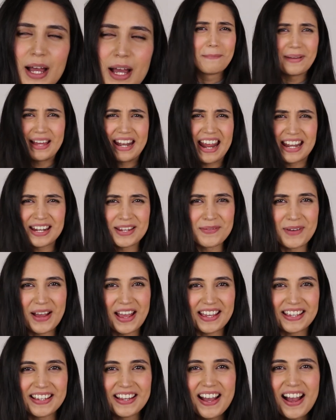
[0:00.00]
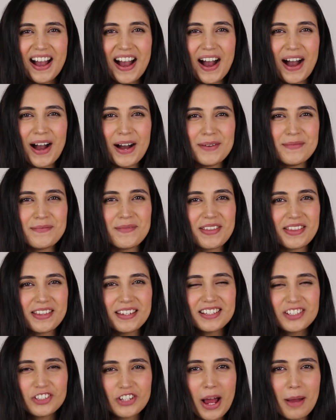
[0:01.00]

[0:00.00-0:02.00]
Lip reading: But anyway, this